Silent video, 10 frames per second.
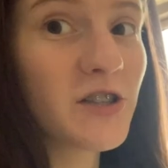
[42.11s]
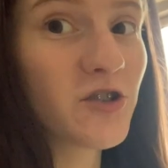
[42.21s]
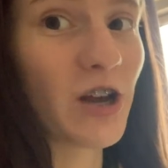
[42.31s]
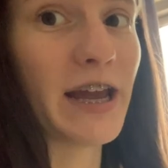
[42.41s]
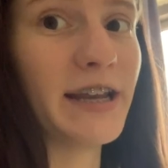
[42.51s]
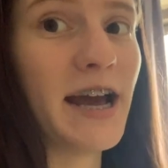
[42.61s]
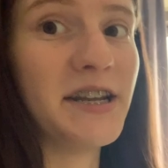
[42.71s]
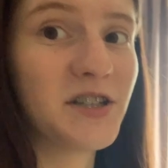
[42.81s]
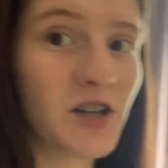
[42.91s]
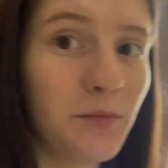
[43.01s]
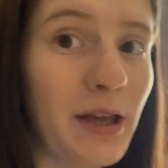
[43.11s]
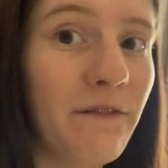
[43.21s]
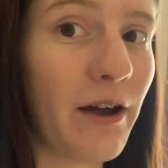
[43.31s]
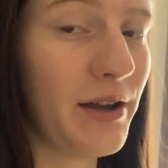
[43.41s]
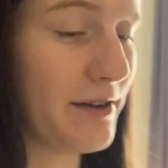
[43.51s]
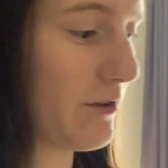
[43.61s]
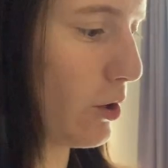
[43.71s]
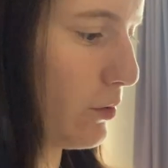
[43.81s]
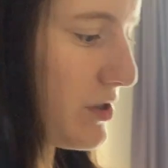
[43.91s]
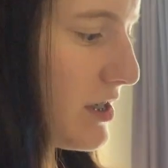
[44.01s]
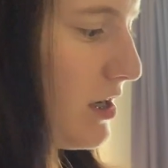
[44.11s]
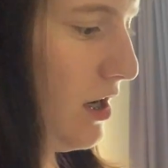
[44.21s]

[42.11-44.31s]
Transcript: on the train and it's gonna be very difficult.